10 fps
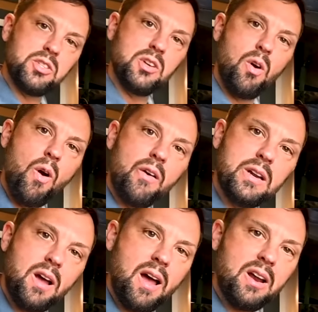it's an
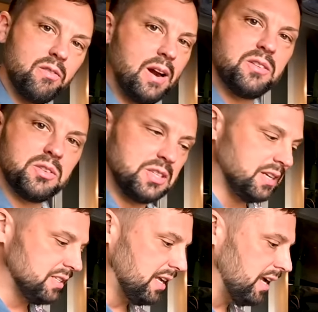REI or regular
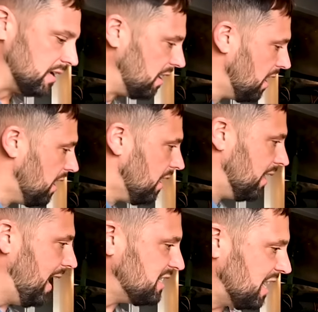16.
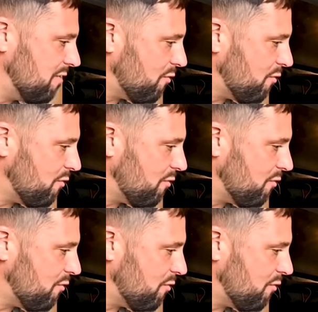It has a